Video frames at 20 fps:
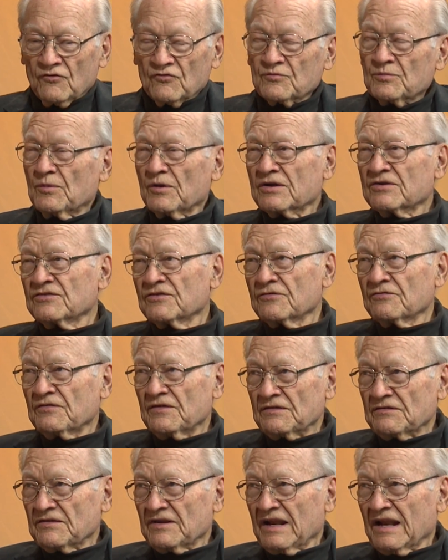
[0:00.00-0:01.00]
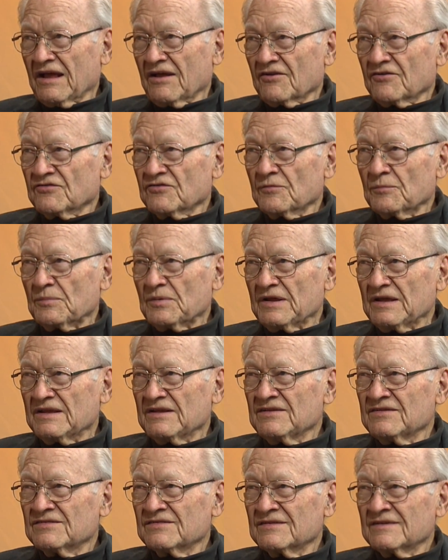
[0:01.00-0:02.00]
bricks are $50 a
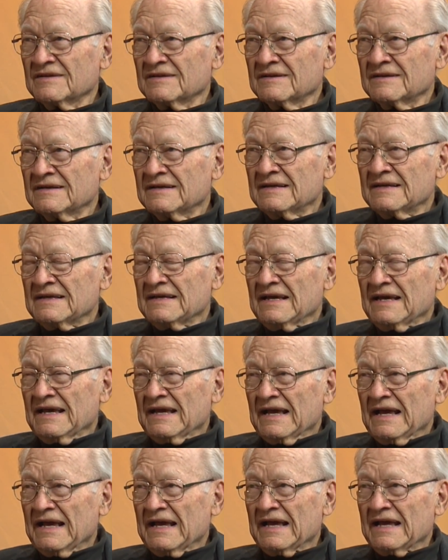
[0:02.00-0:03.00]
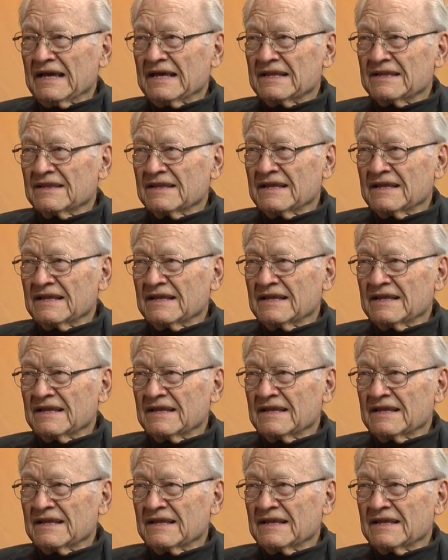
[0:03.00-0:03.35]
piece, and